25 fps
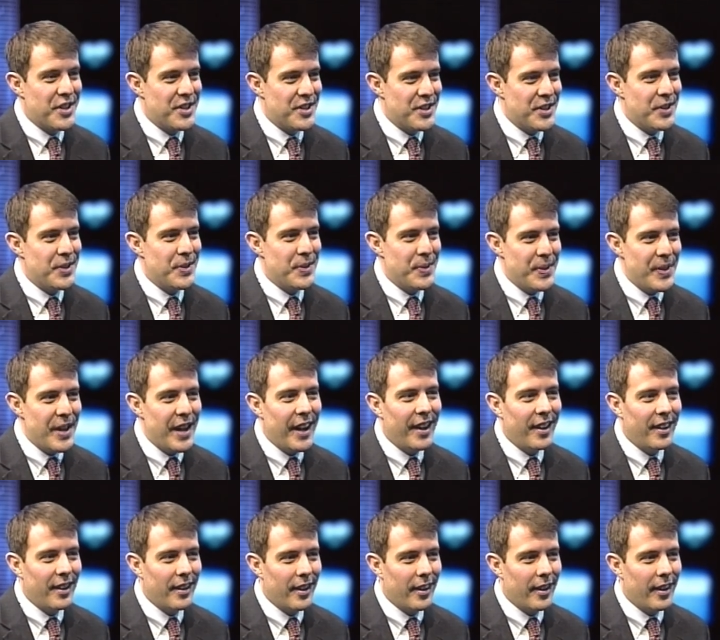to do that.
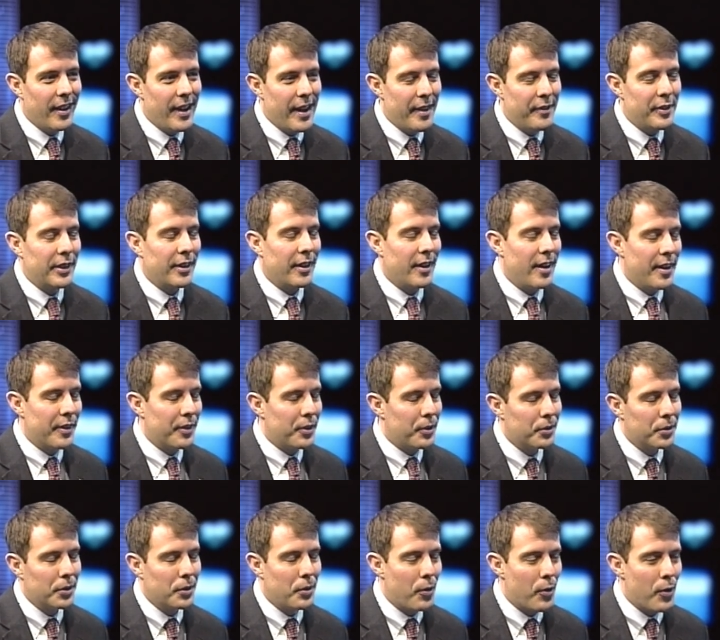Having gone through
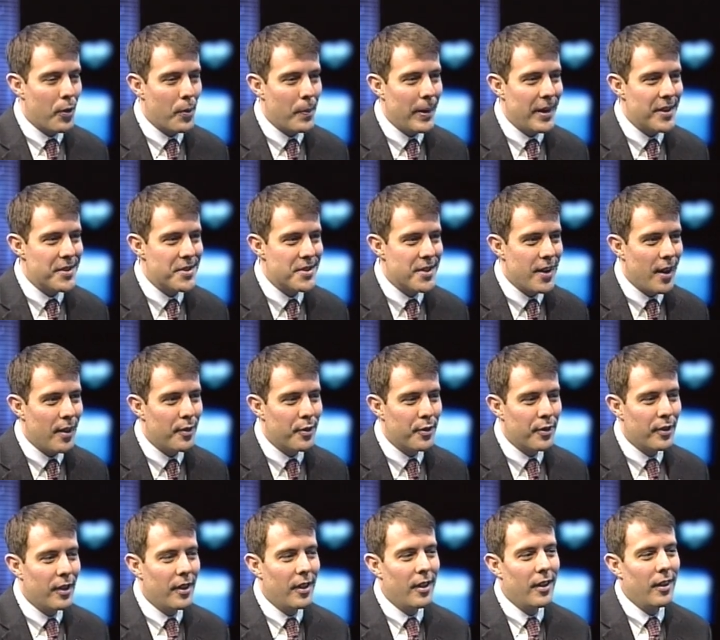Coro myself,
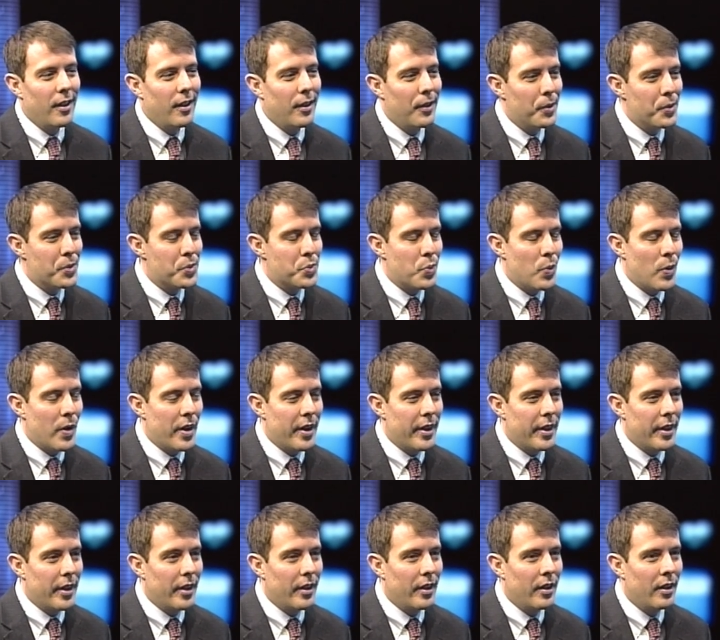it was one of
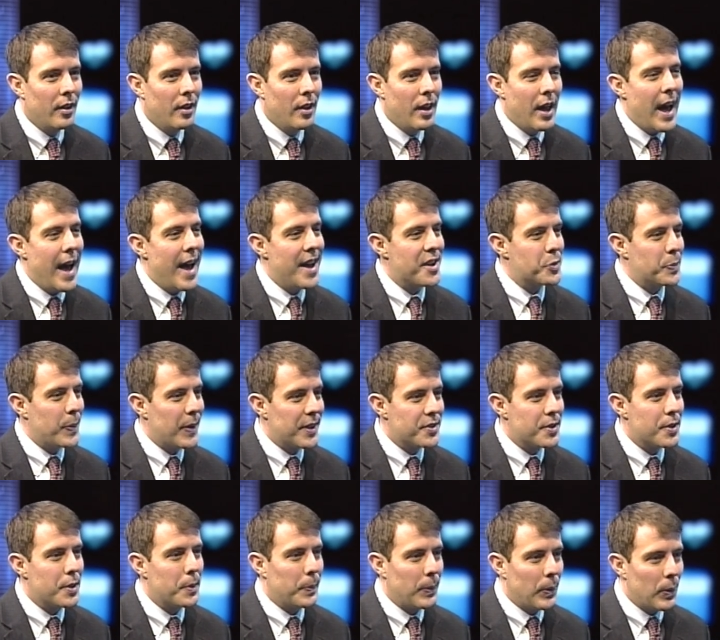the aspects of
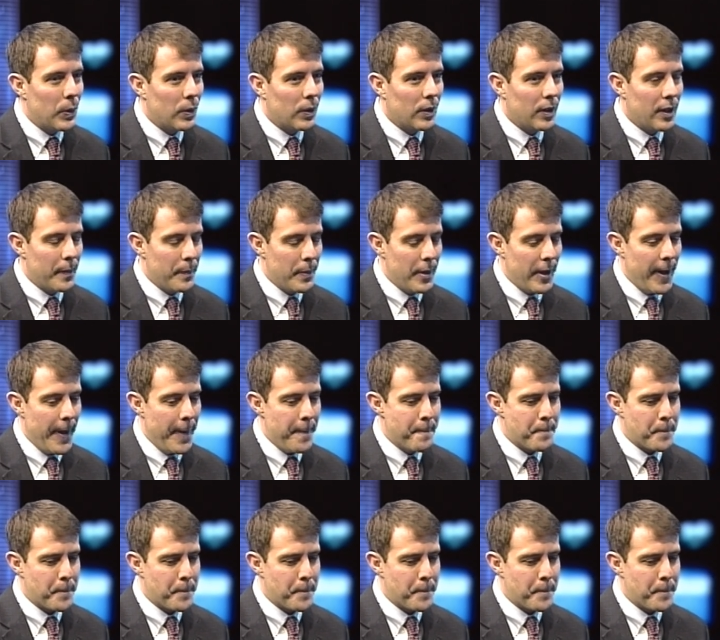the program that